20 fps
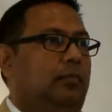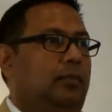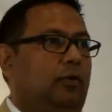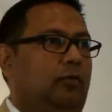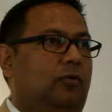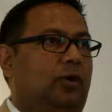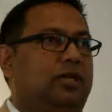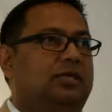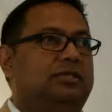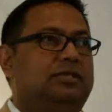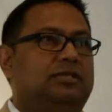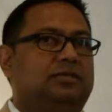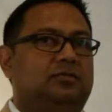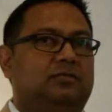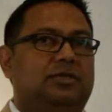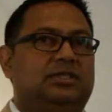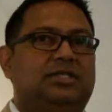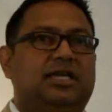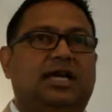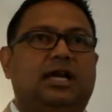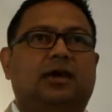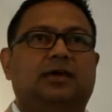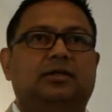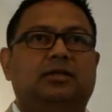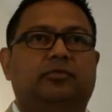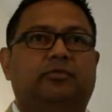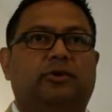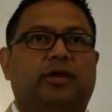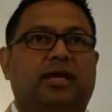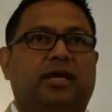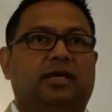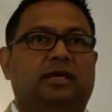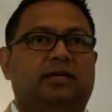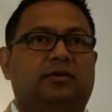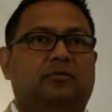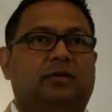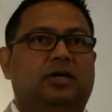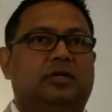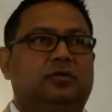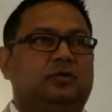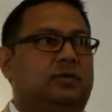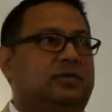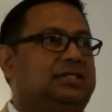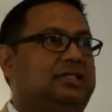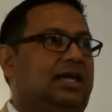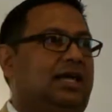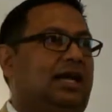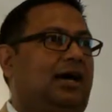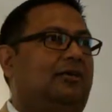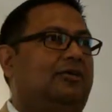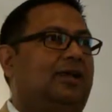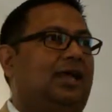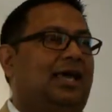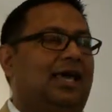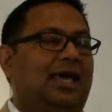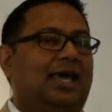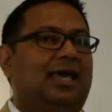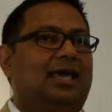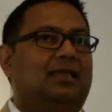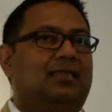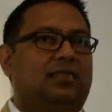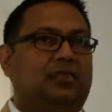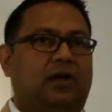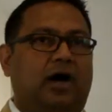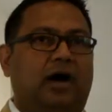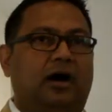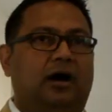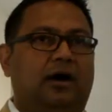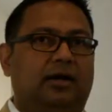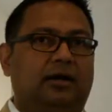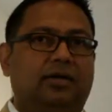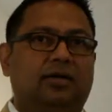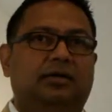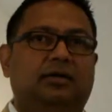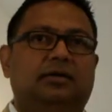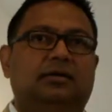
But once we send out the prayer, once we send out a thought,